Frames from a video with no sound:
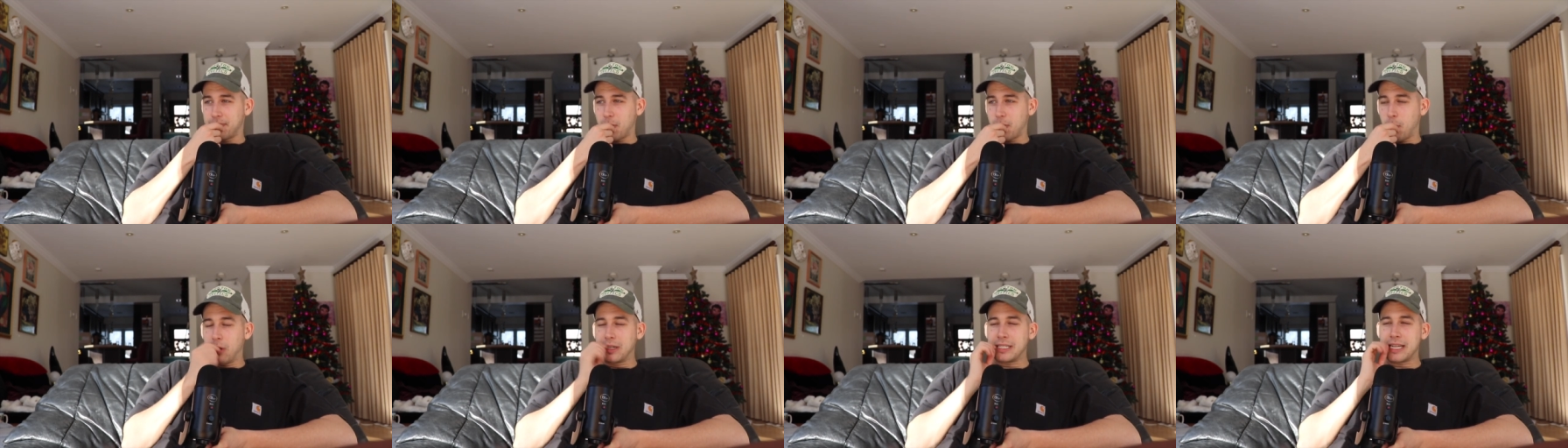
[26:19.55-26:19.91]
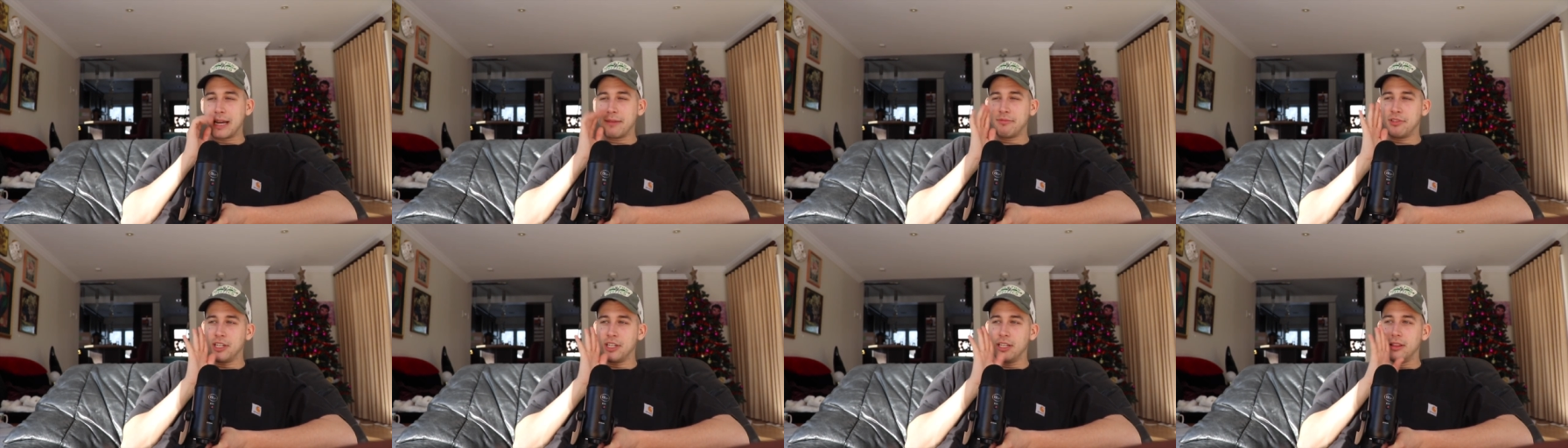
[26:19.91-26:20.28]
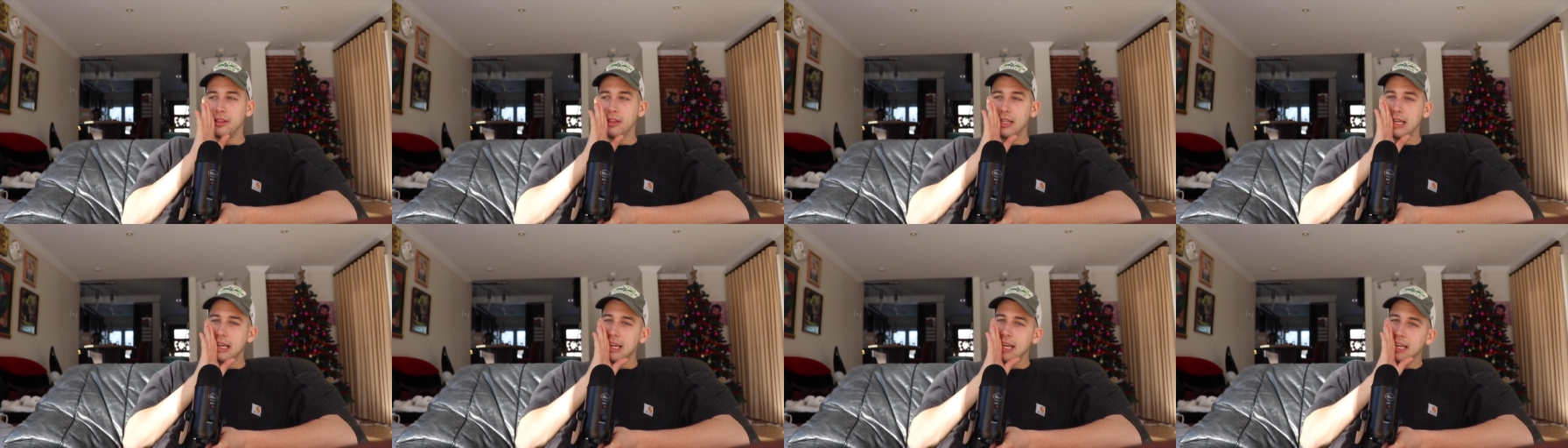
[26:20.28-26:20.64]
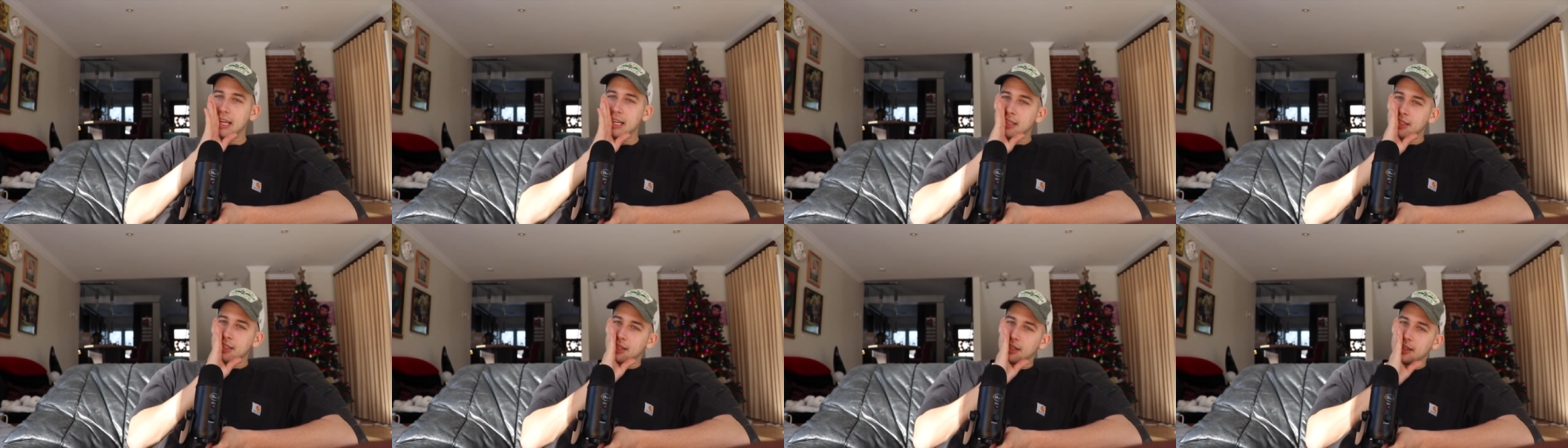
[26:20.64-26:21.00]
One time she
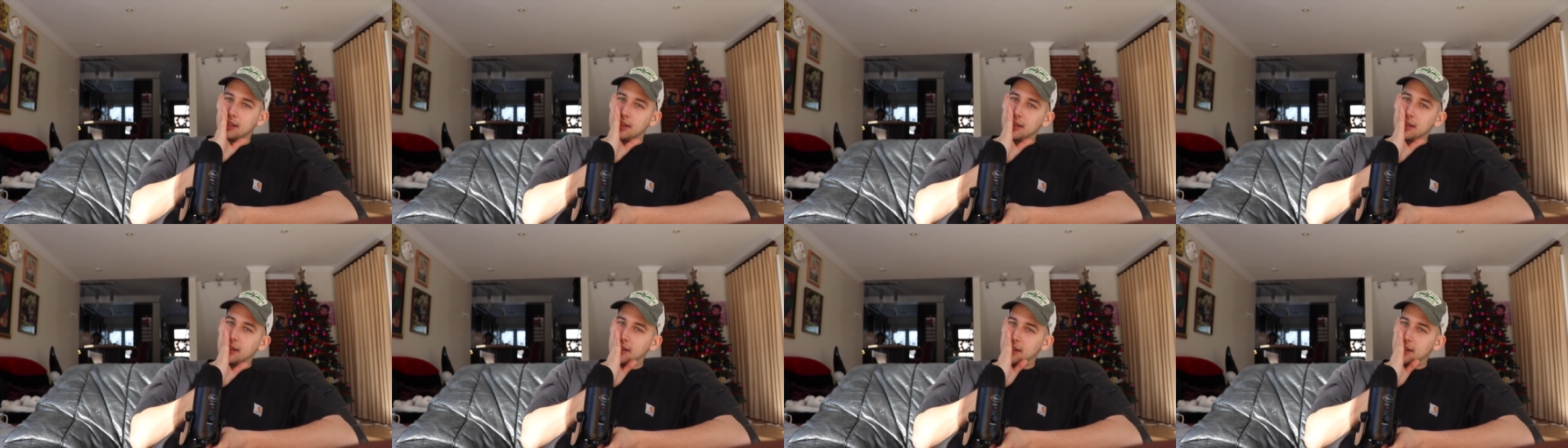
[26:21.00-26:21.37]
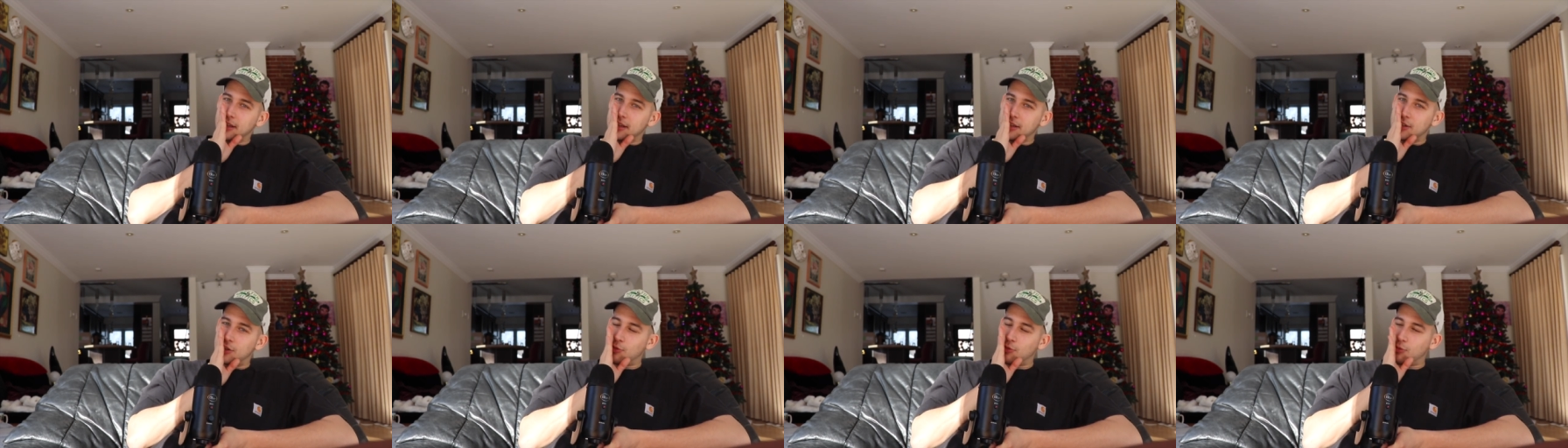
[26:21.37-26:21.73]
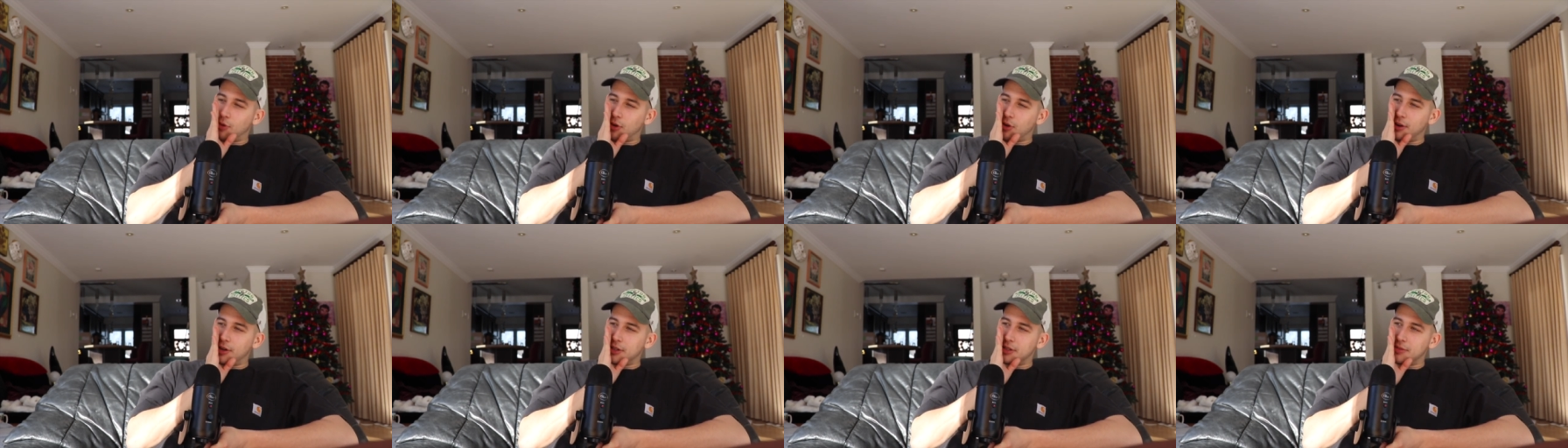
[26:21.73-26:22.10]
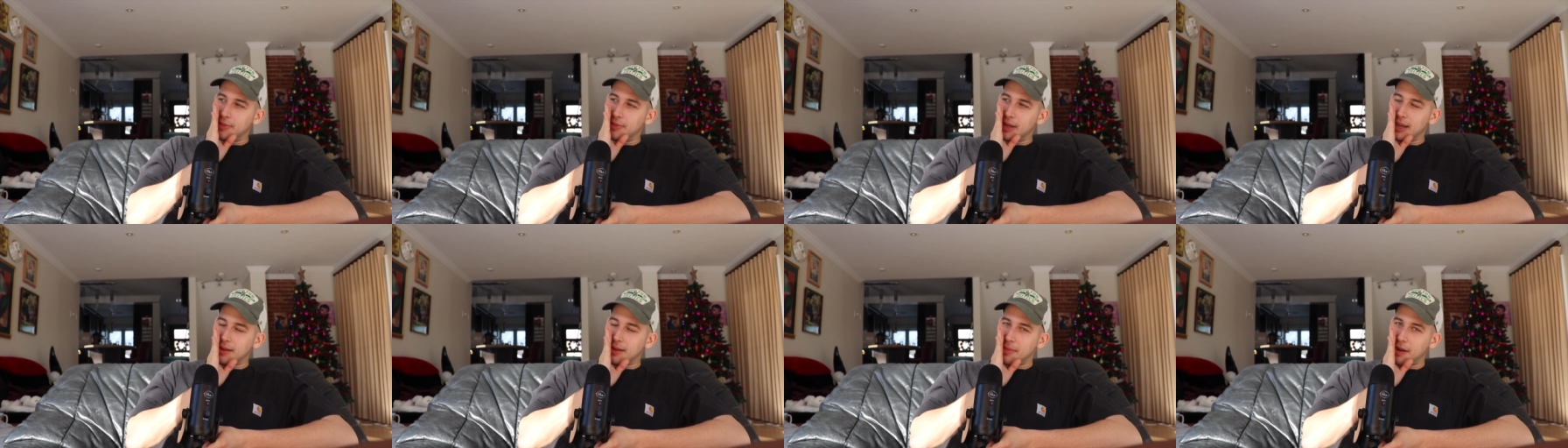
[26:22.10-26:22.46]
leaned towards
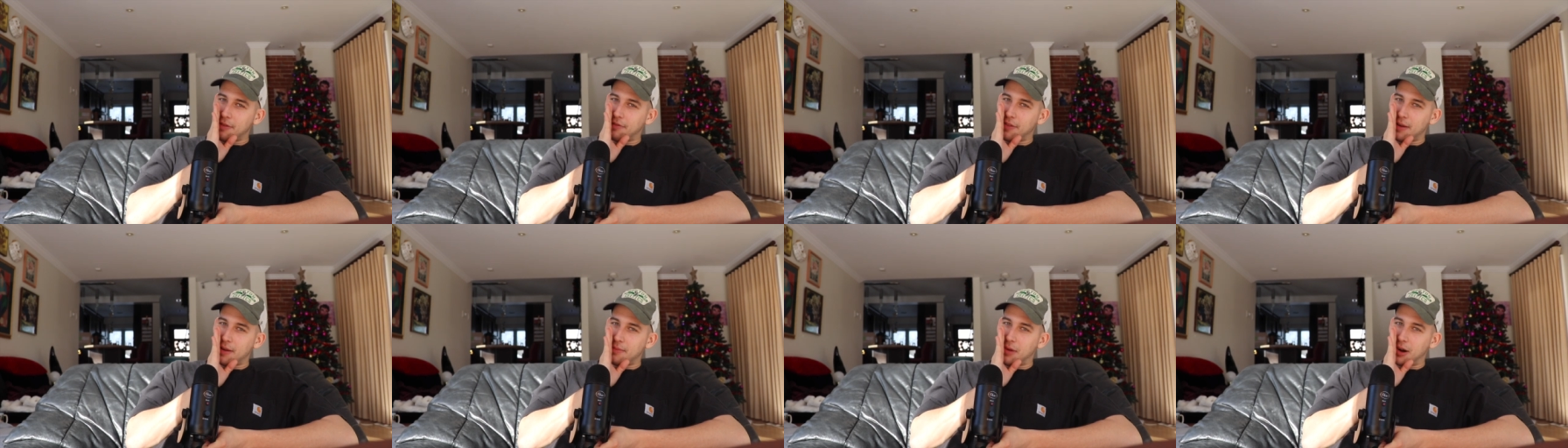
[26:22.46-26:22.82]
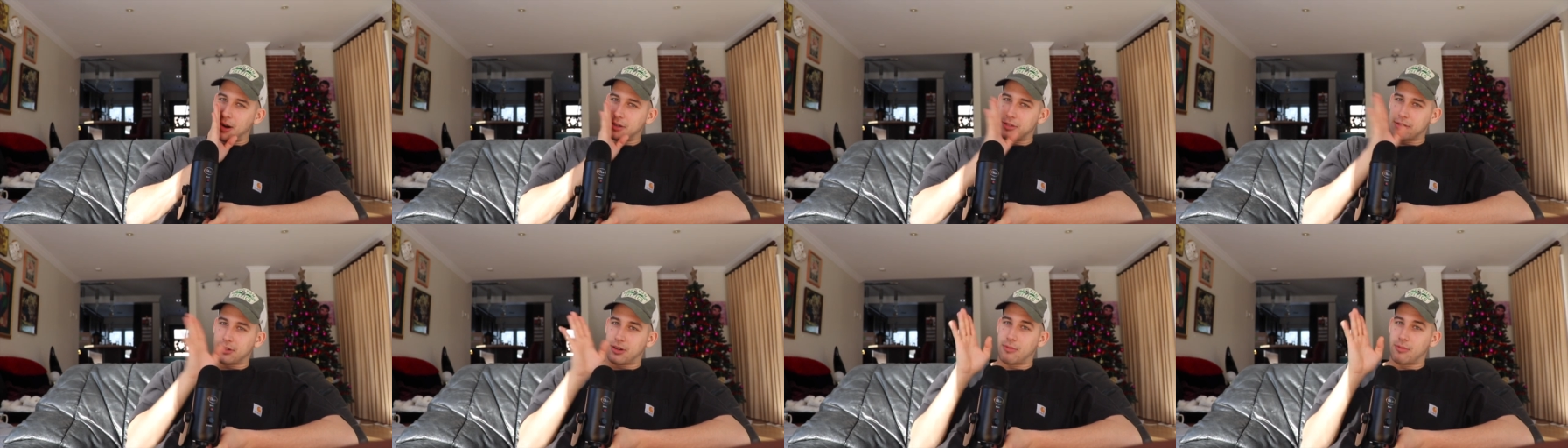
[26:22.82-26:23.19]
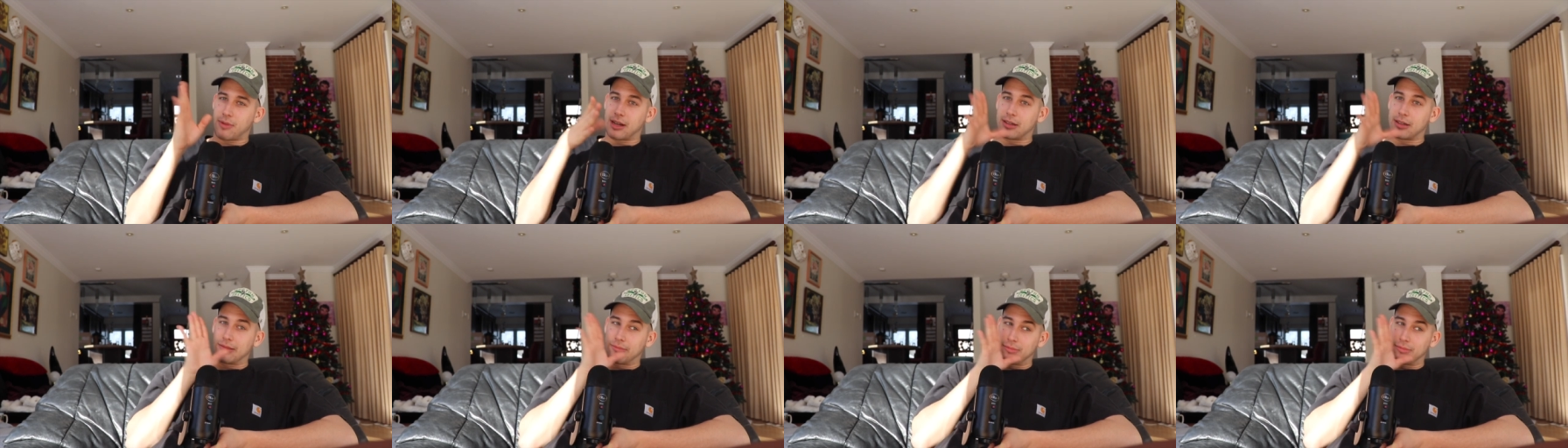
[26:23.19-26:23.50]
me and my friend Marshall and went,